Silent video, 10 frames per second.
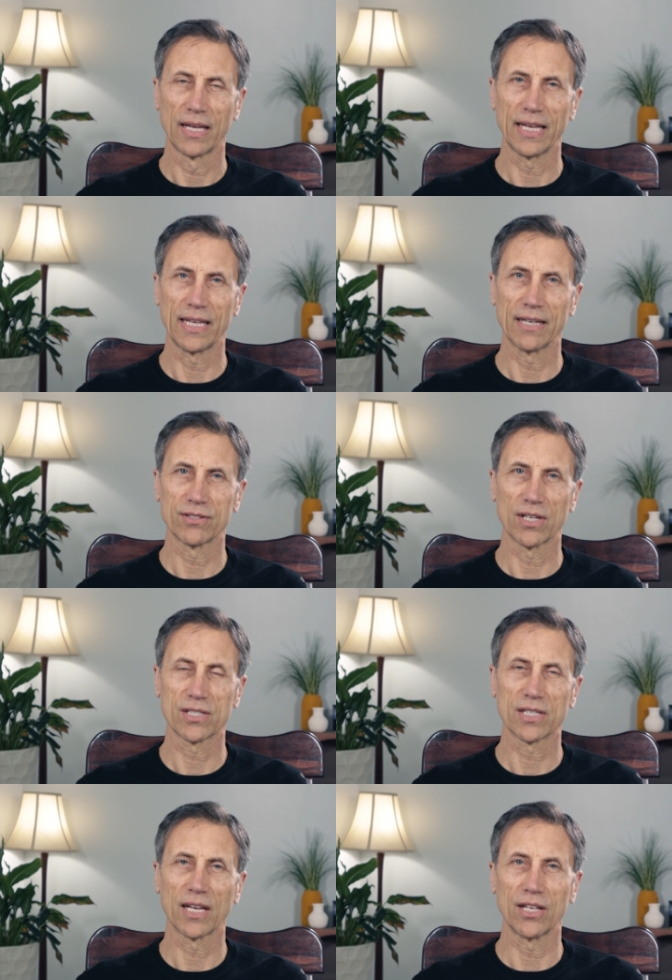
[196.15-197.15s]
He gives
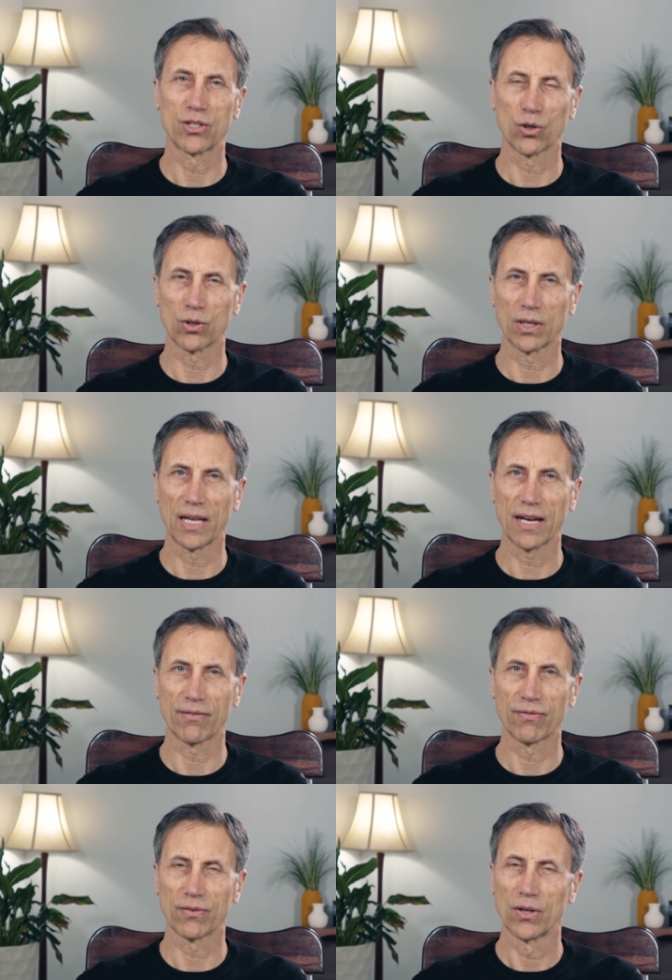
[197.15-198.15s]
us eternal
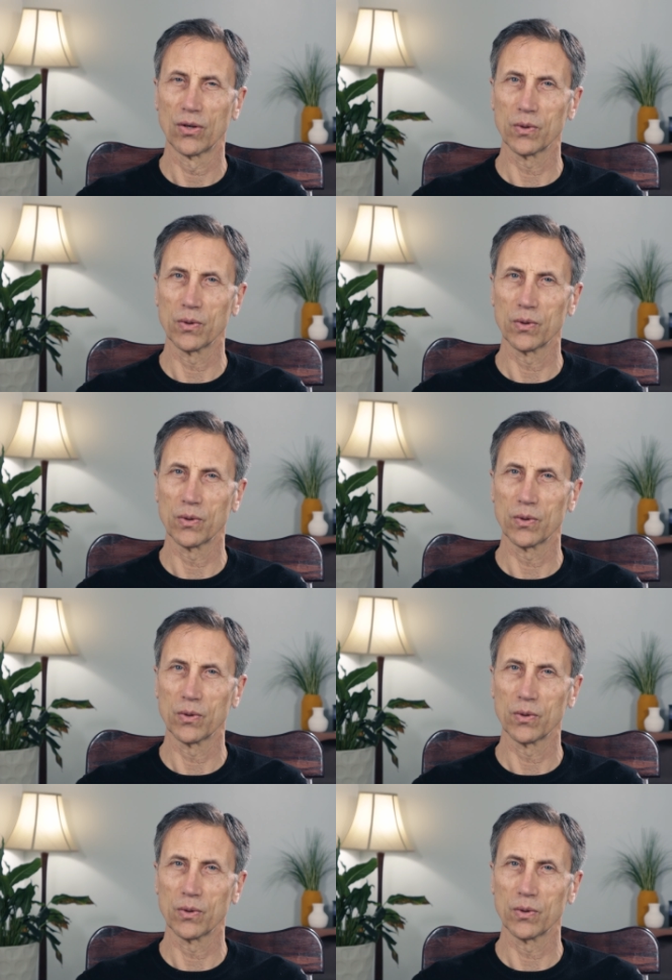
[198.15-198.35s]
life,